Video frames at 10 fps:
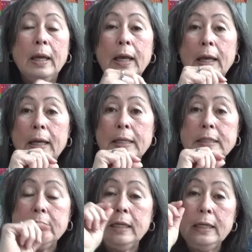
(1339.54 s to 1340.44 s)

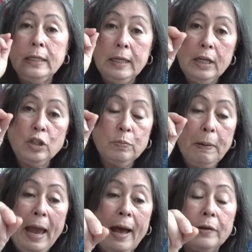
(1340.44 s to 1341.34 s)
And in each
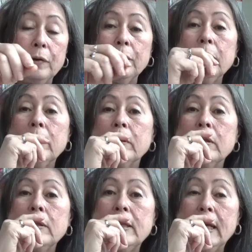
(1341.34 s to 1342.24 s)
pattern,
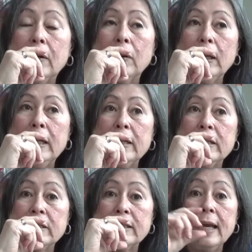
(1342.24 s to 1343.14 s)
there
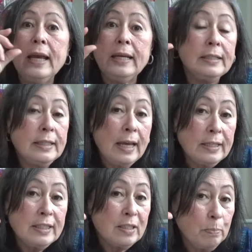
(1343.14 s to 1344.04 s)
is a
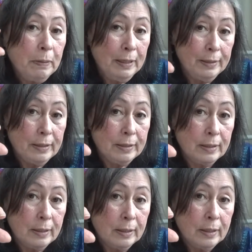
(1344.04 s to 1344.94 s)
test piece
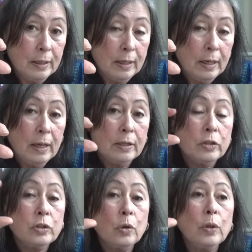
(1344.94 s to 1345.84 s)

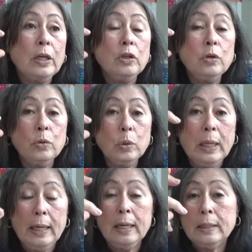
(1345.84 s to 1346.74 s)
so that you
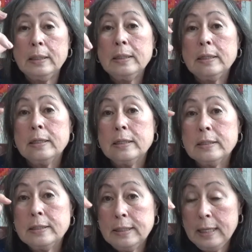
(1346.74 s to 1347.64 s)
can
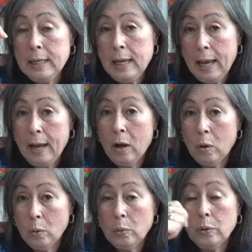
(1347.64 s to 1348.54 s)
see
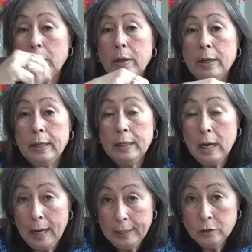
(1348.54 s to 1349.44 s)
how it
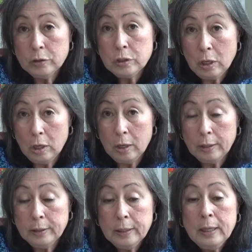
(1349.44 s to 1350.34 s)
irons
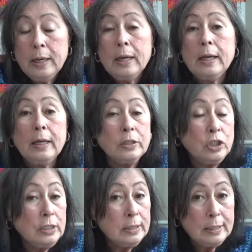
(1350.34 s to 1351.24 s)
on. And
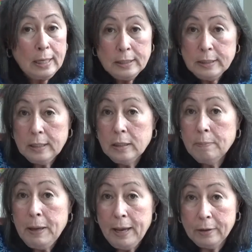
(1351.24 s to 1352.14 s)
she says in the
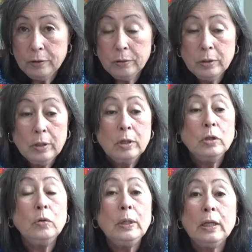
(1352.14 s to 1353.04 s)
pattern,
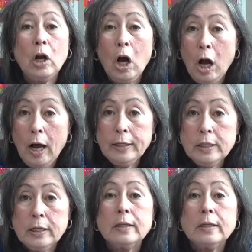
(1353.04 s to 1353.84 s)
you need a hot,